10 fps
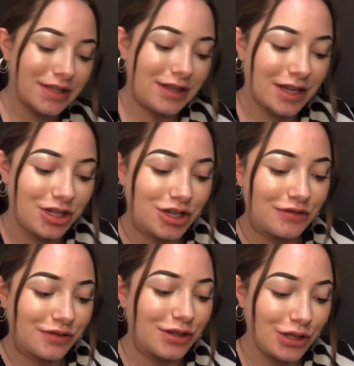selection
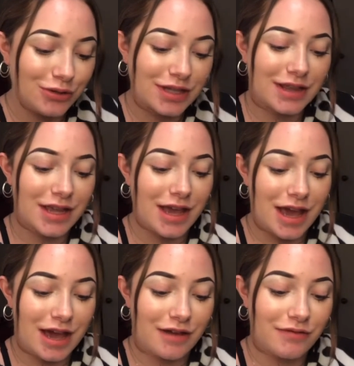of clothes that they
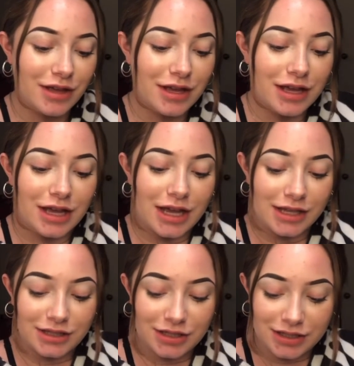have.
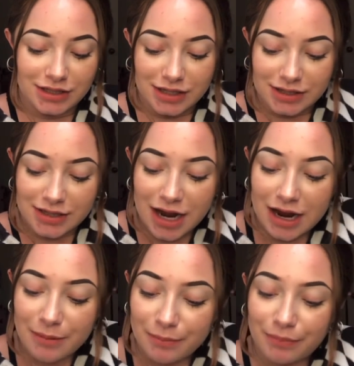It's just, it's
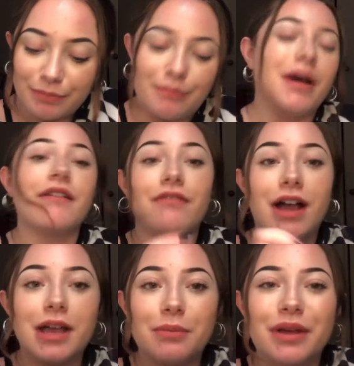not my
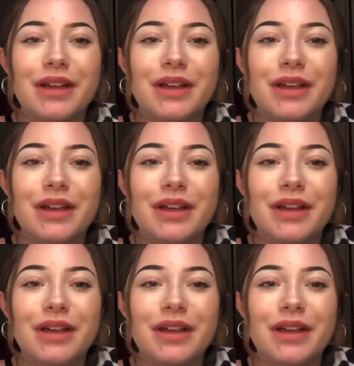vibe.